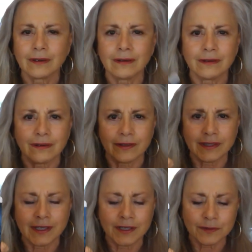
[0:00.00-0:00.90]
Ah,
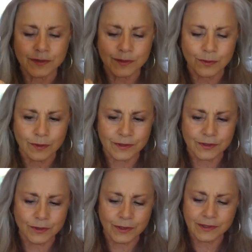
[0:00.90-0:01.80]
the Eight of
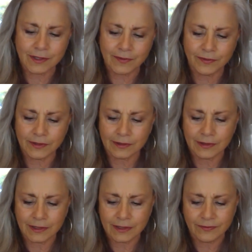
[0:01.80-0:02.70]
Swords. You are
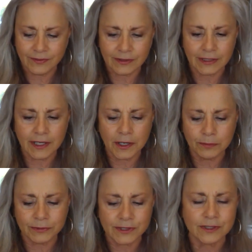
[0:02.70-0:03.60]
definitely feeling
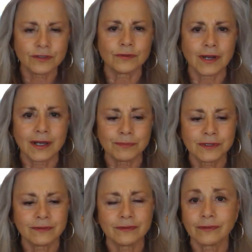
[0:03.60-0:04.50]
helpless and
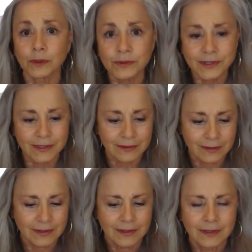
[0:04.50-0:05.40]
trapped,
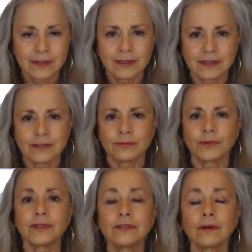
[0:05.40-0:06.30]
frozen it's
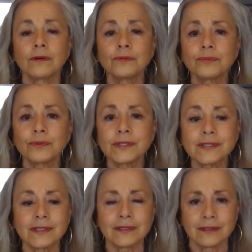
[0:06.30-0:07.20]
within your own
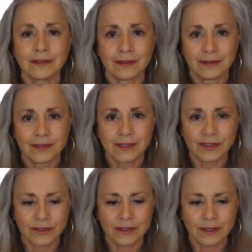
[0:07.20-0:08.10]
prison,
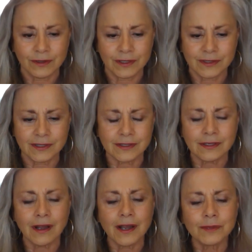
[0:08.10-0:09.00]
Sagittarius. It's
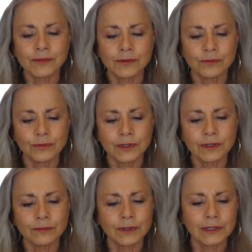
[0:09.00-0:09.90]
time to
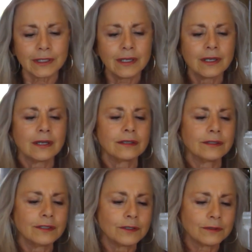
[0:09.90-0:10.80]
really, really,
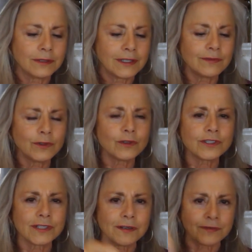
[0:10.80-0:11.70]
you know, give
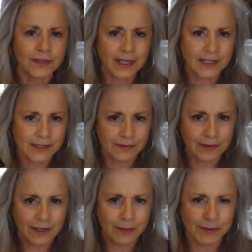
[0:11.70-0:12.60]
yourself the Ace of
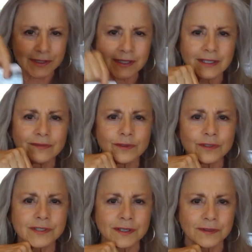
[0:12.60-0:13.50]
Cups. Give
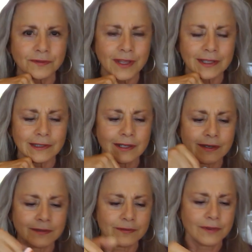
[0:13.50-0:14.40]
yourself that
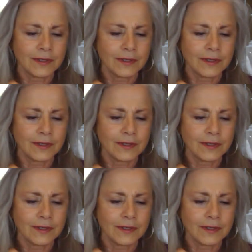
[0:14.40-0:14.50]
love,